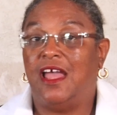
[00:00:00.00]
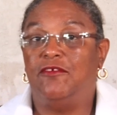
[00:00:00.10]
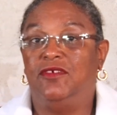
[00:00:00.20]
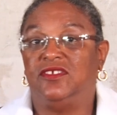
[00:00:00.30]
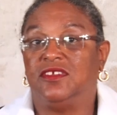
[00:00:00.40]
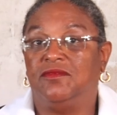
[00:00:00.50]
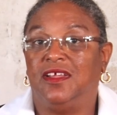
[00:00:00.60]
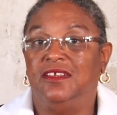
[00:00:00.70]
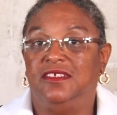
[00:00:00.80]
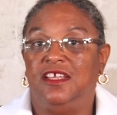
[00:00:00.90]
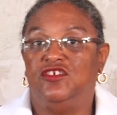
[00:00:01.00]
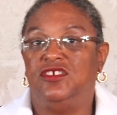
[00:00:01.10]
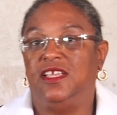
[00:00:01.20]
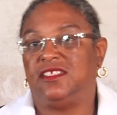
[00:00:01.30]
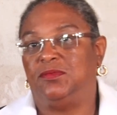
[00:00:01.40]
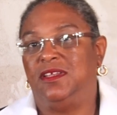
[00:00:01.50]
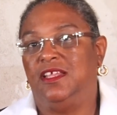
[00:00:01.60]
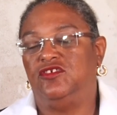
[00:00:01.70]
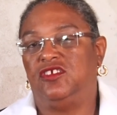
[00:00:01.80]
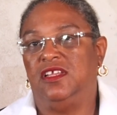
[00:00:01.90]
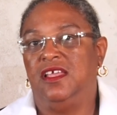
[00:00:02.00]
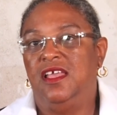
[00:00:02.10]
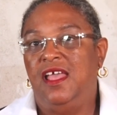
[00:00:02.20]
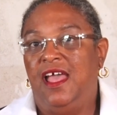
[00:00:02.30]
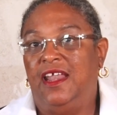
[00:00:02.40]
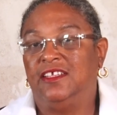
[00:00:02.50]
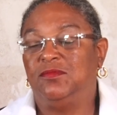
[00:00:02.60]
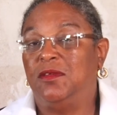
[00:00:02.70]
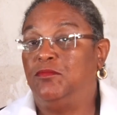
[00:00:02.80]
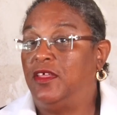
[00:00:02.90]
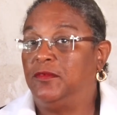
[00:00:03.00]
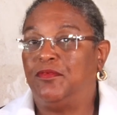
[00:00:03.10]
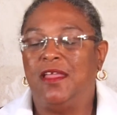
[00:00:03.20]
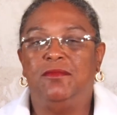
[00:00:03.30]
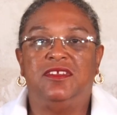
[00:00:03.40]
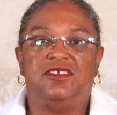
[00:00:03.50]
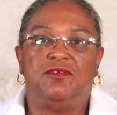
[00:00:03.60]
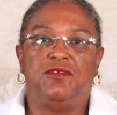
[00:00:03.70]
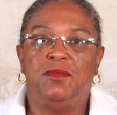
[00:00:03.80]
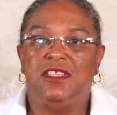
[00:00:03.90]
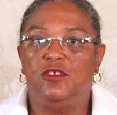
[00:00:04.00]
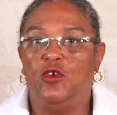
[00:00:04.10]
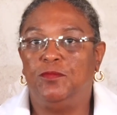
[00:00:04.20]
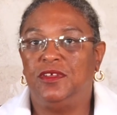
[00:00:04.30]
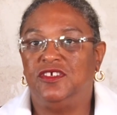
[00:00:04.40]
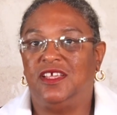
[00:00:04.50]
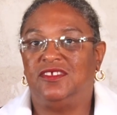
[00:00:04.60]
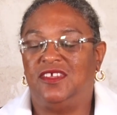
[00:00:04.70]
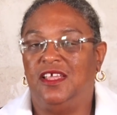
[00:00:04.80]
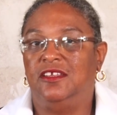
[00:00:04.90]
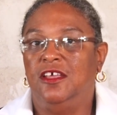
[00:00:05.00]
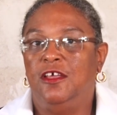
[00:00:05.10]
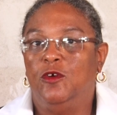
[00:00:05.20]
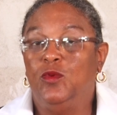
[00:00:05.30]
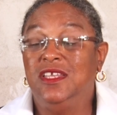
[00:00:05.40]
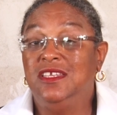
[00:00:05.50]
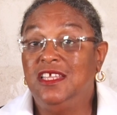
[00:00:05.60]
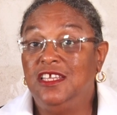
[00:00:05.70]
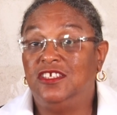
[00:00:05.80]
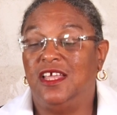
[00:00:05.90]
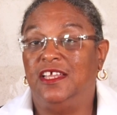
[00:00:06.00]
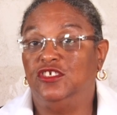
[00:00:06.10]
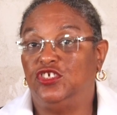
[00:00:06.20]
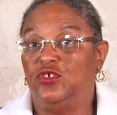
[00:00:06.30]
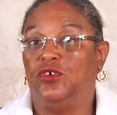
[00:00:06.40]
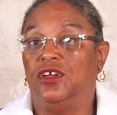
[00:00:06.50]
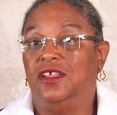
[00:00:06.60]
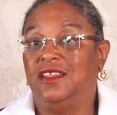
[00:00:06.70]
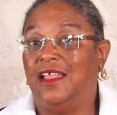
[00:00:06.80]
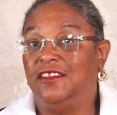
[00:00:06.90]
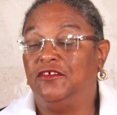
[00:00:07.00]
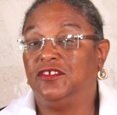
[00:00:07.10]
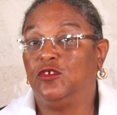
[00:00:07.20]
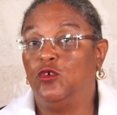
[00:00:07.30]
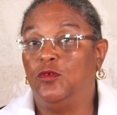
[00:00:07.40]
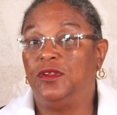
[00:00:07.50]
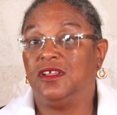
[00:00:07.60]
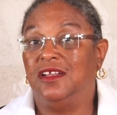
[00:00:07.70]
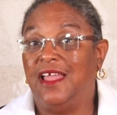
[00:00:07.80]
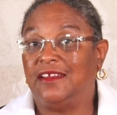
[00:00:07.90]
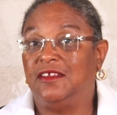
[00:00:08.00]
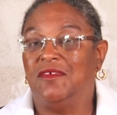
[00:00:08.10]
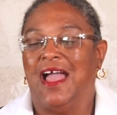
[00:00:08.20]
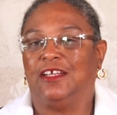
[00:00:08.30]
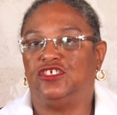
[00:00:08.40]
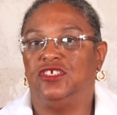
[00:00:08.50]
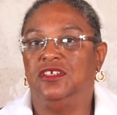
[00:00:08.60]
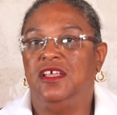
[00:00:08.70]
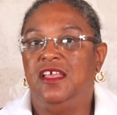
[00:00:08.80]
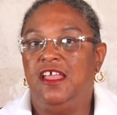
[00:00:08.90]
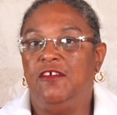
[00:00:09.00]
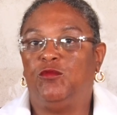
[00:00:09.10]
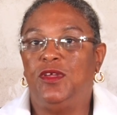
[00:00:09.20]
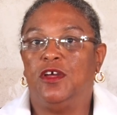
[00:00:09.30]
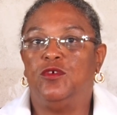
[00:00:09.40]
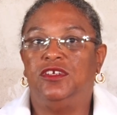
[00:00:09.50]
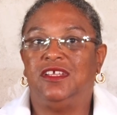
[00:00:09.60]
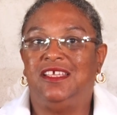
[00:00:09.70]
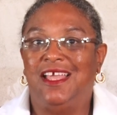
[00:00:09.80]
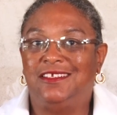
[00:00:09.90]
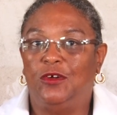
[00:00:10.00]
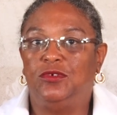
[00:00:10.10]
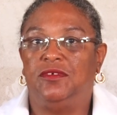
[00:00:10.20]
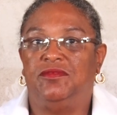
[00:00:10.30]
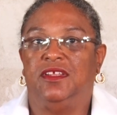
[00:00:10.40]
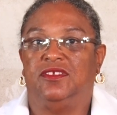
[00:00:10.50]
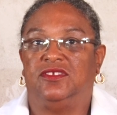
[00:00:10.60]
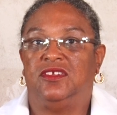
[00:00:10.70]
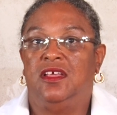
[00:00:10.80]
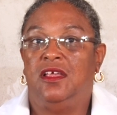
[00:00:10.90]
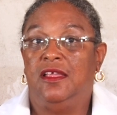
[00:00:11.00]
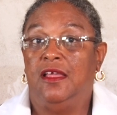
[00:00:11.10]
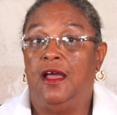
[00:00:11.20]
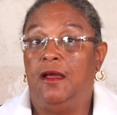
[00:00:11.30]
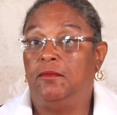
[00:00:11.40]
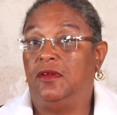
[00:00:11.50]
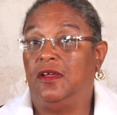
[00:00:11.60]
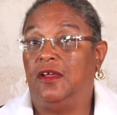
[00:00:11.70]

that risk of contagion exponentially. And as my brother Prime Minister from Ethiopia just said, we need to ensure that there is global collective action if we are going to get out of this um,